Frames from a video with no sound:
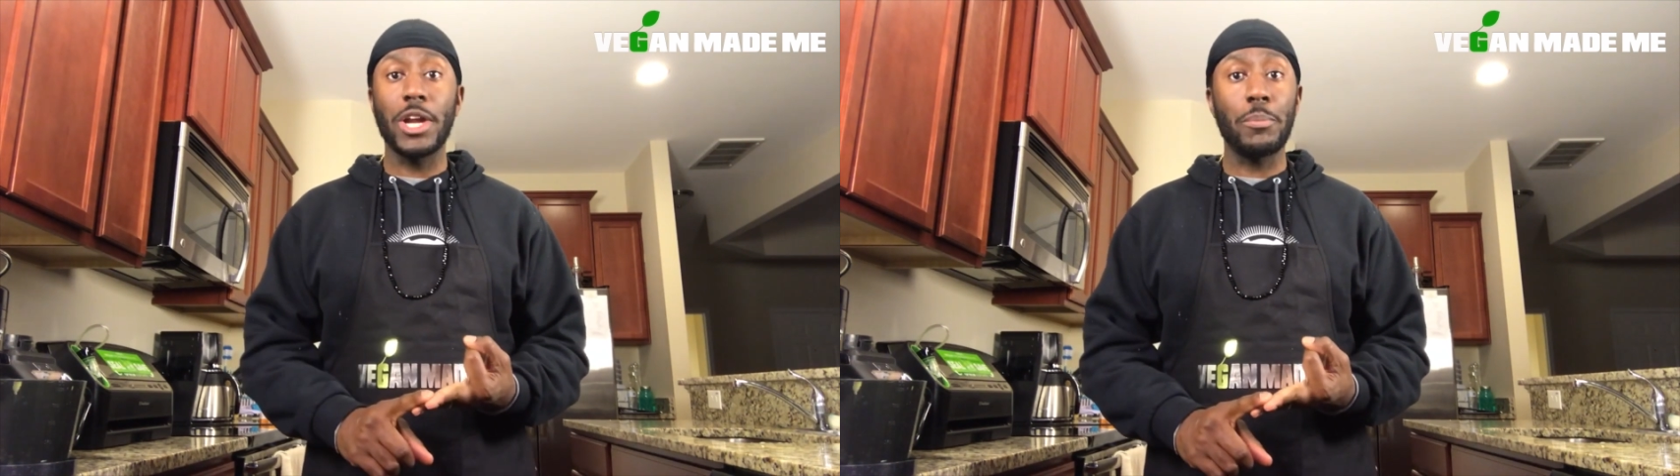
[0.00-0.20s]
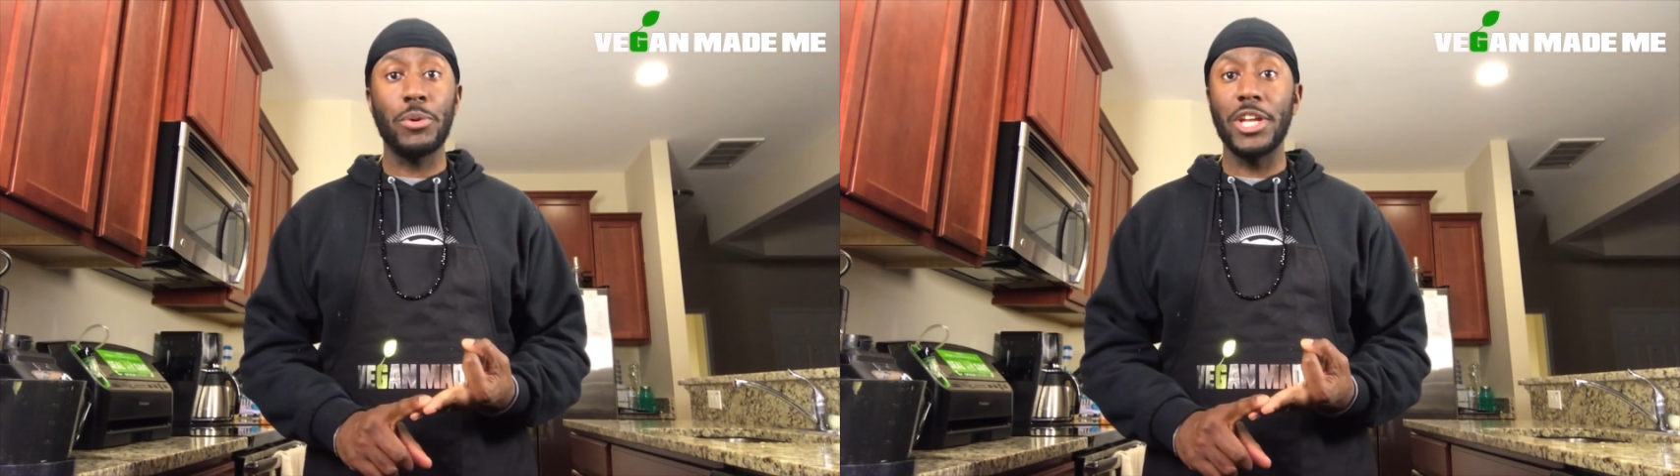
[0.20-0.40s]

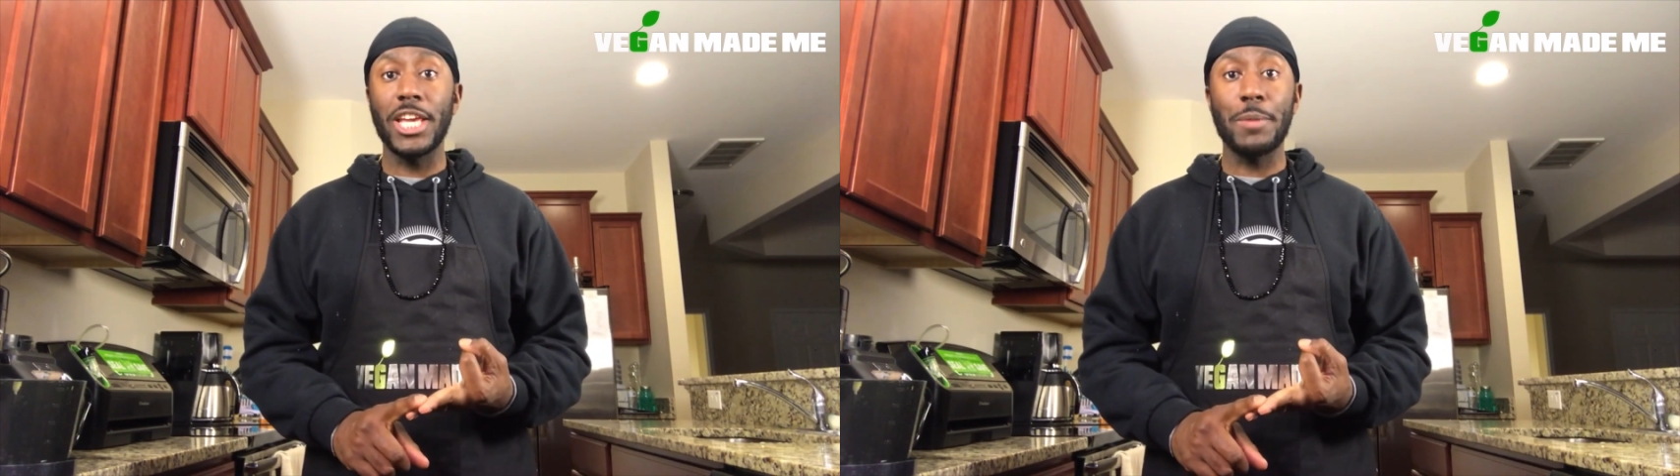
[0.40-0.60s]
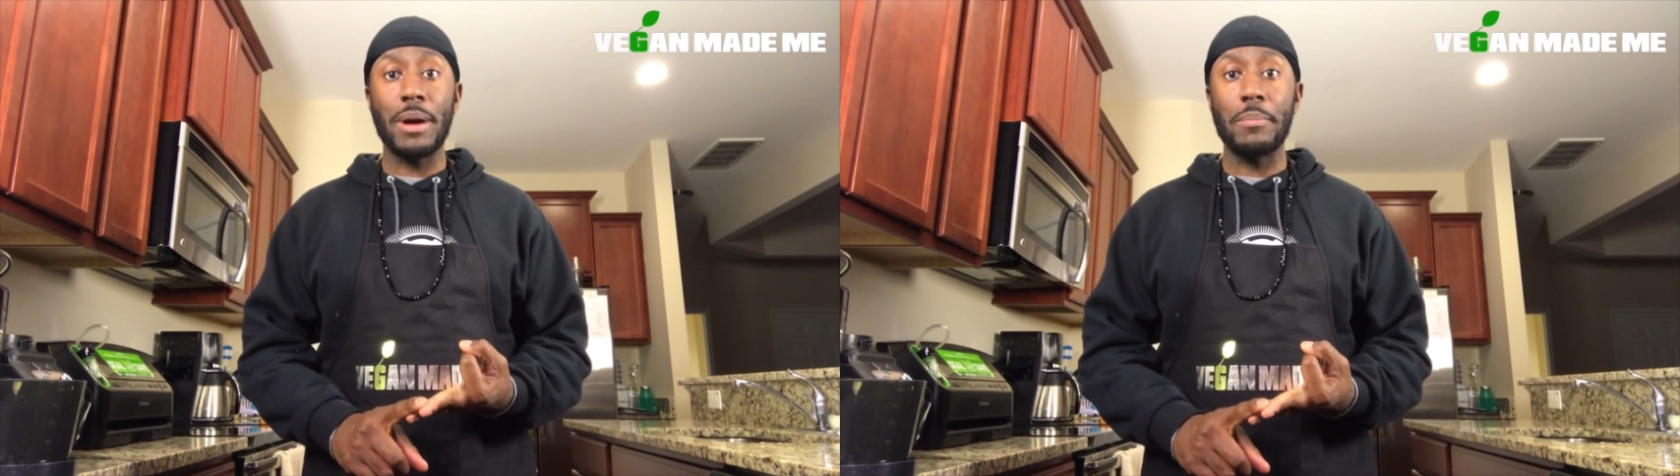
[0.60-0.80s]
what I'm
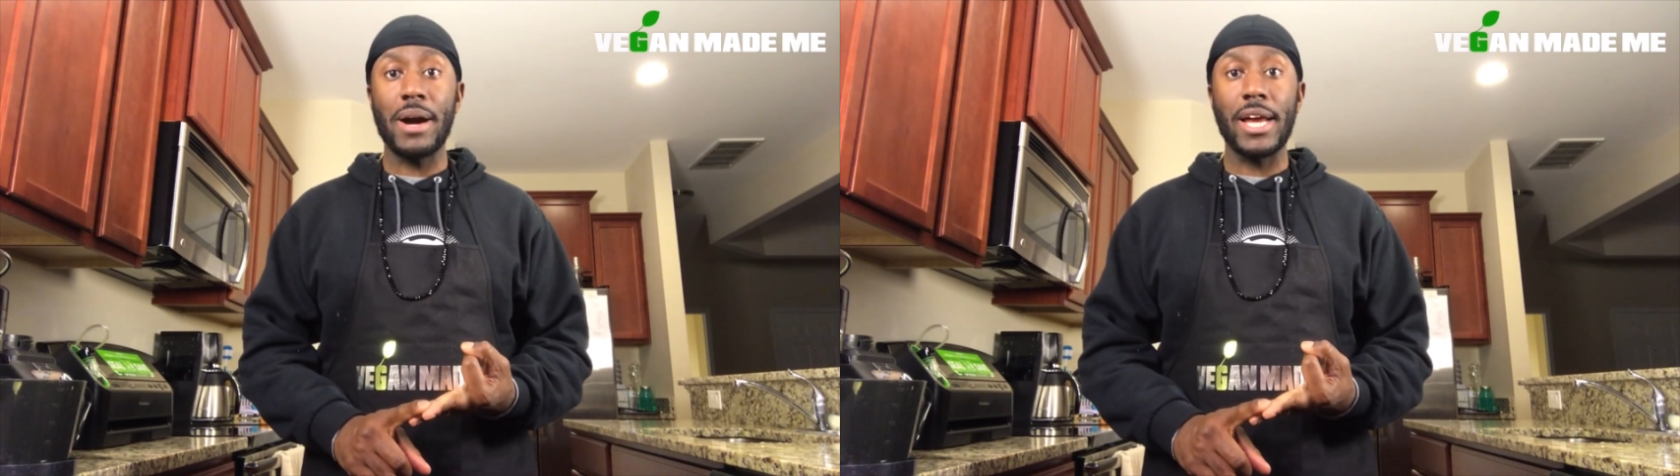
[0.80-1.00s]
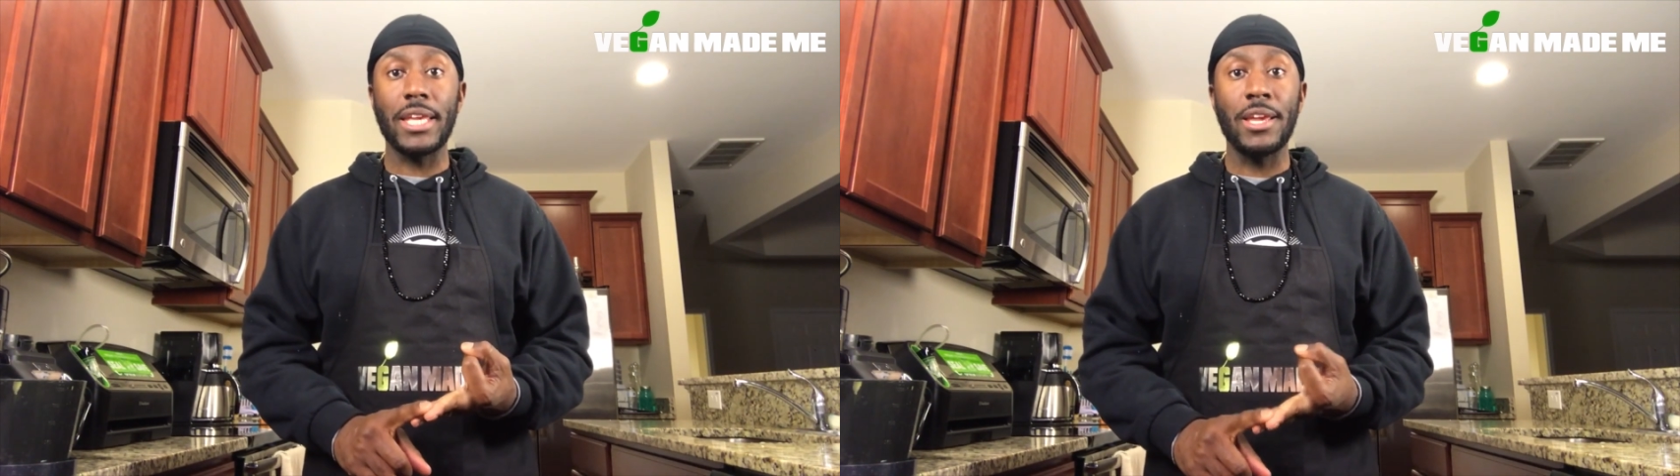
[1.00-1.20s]
putting in my
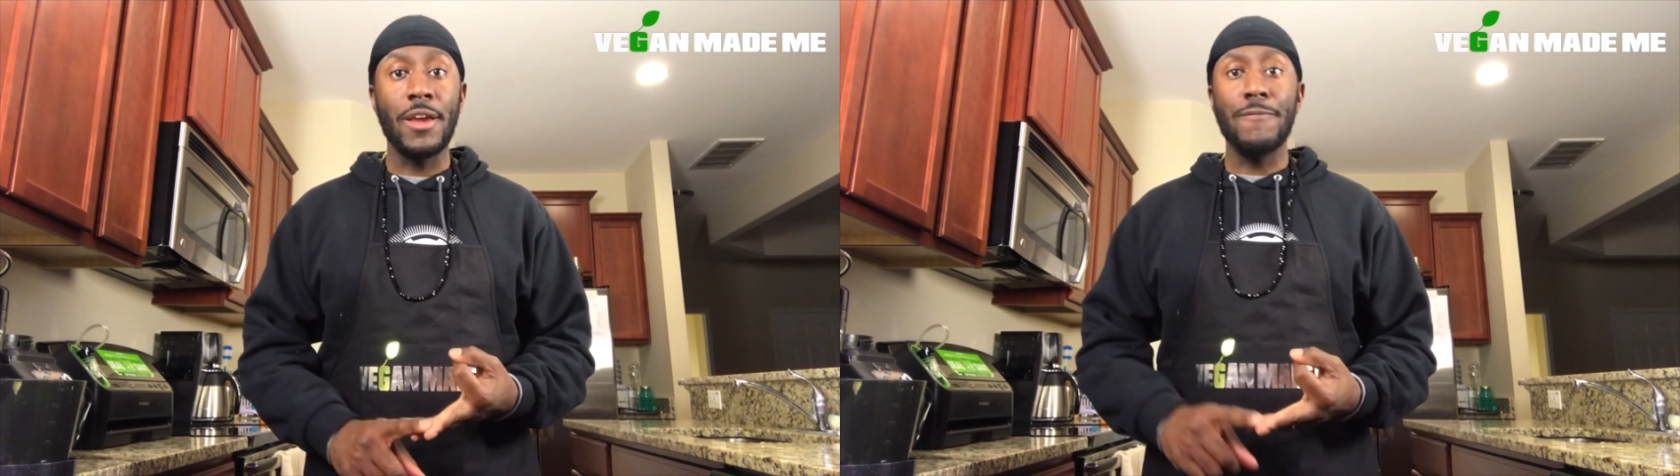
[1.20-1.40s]
body.